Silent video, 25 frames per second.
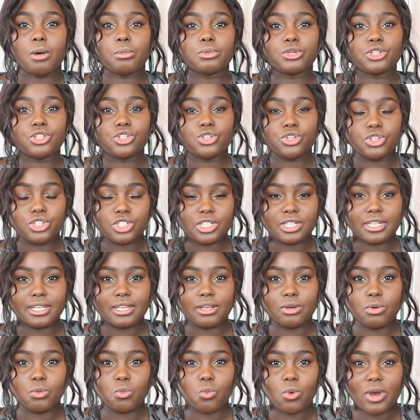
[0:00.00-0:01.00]
I would
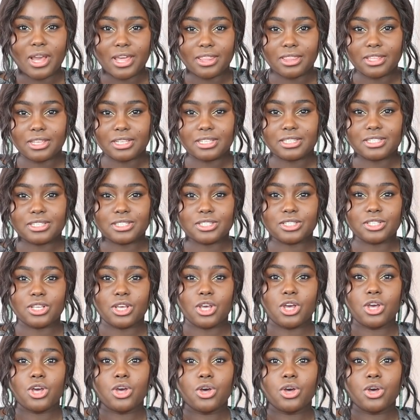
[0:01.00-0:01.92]
usually wear this